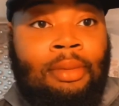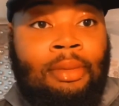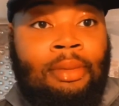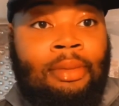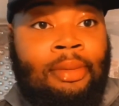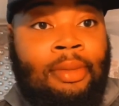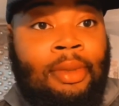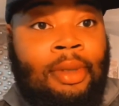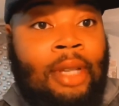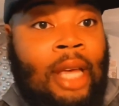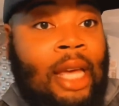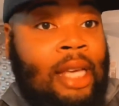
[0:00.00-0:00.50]

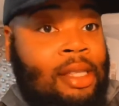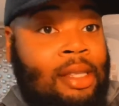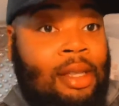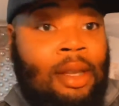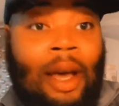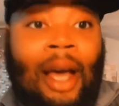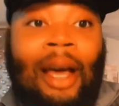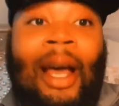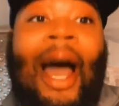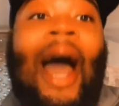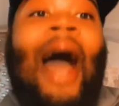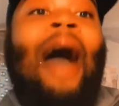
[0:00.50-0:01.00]
That's
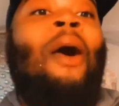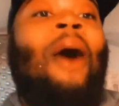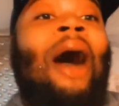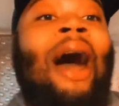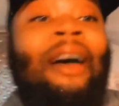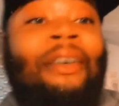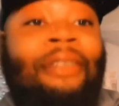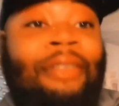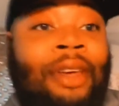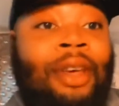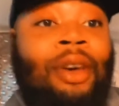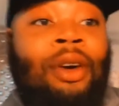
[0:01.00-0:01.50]
how I
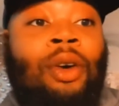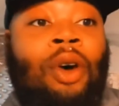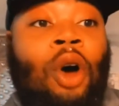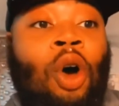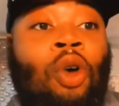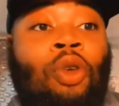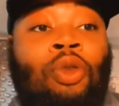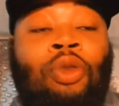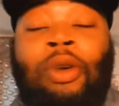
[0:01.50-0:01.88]
feel, over it.